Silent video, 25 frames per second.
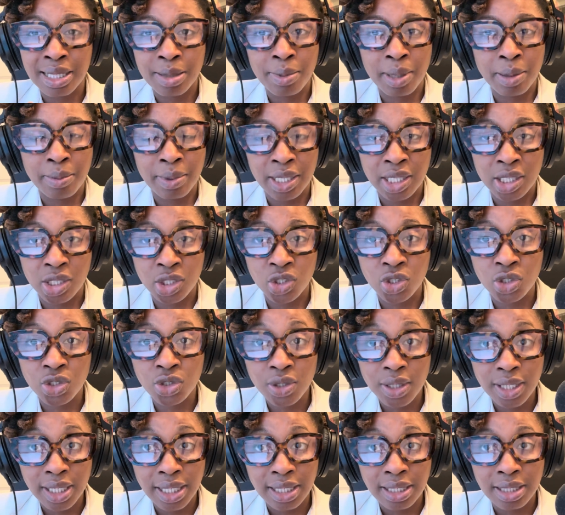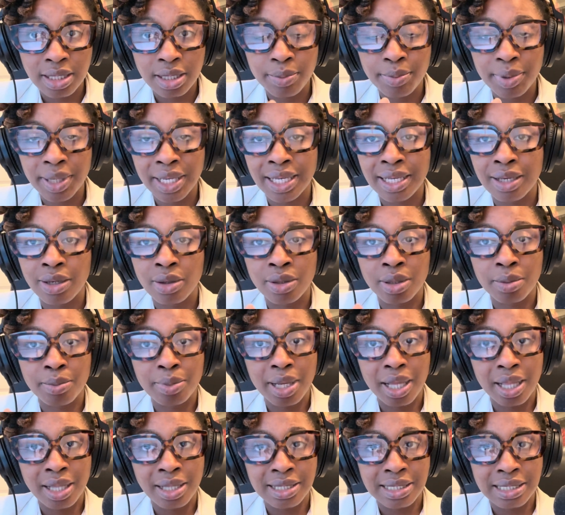they may be constrained depending on the
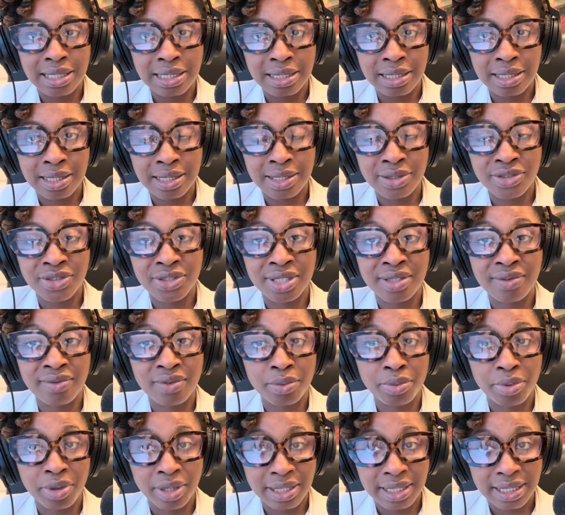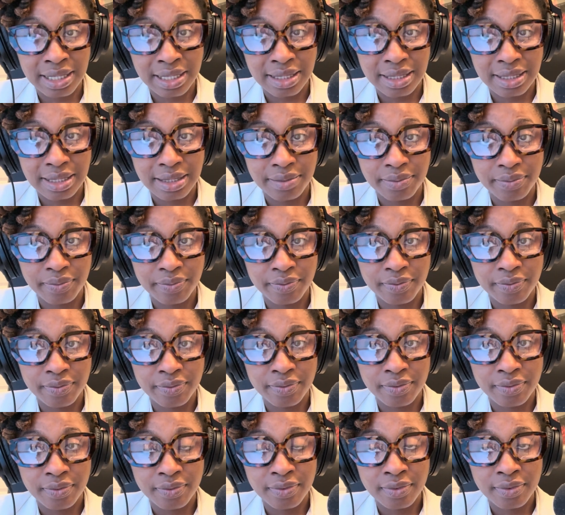policy decisions of the president.
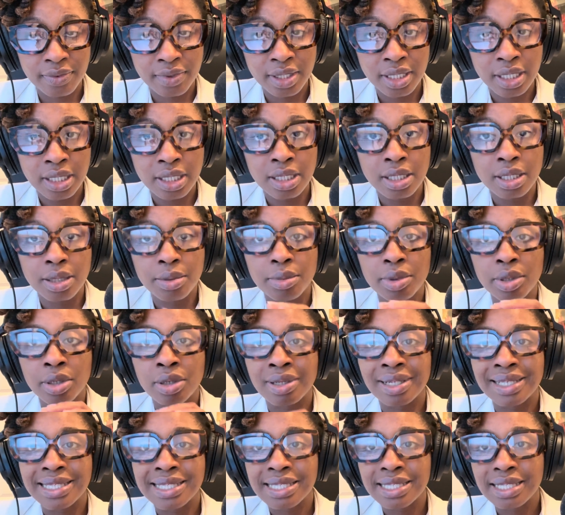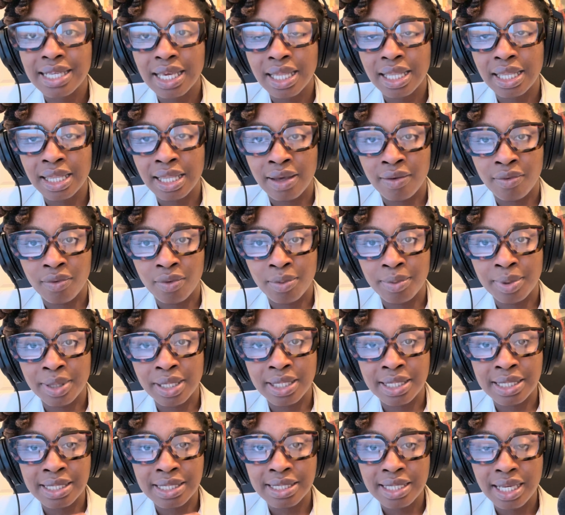But on the state level,
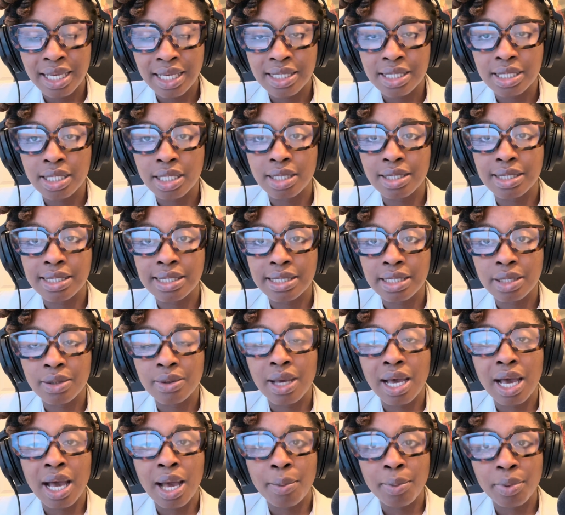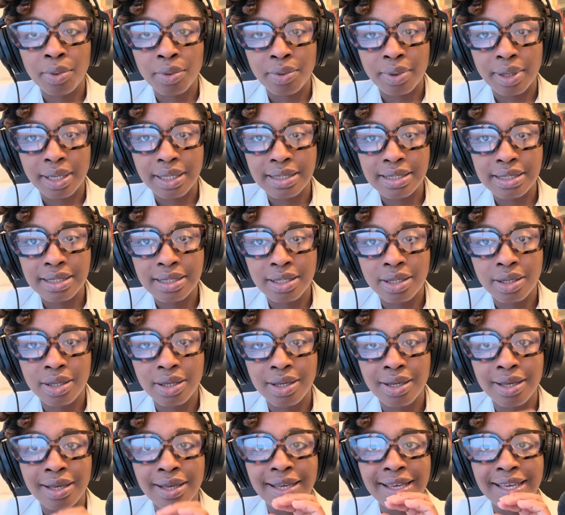because states still operate
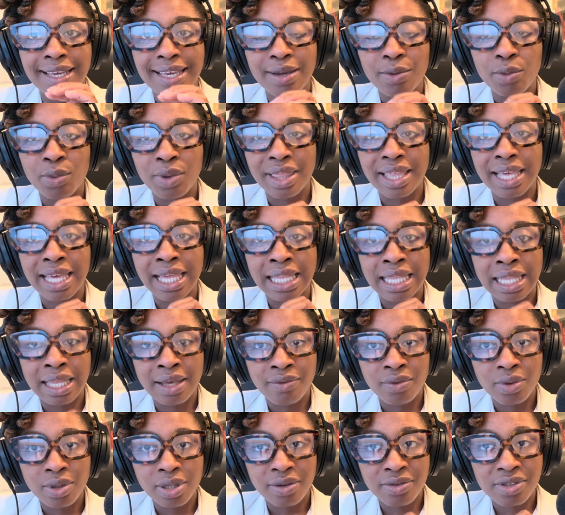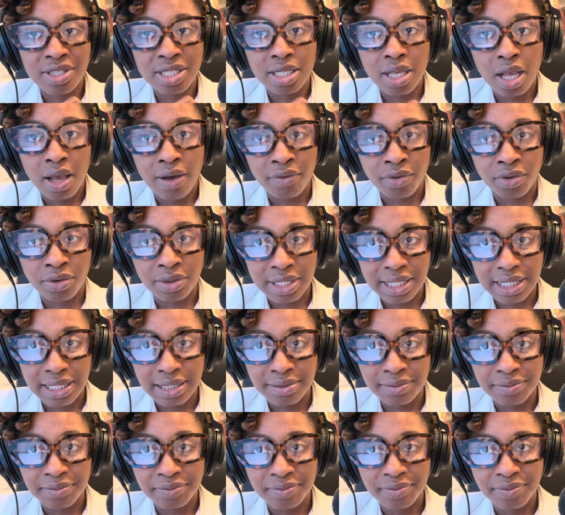with a level of sovereignty.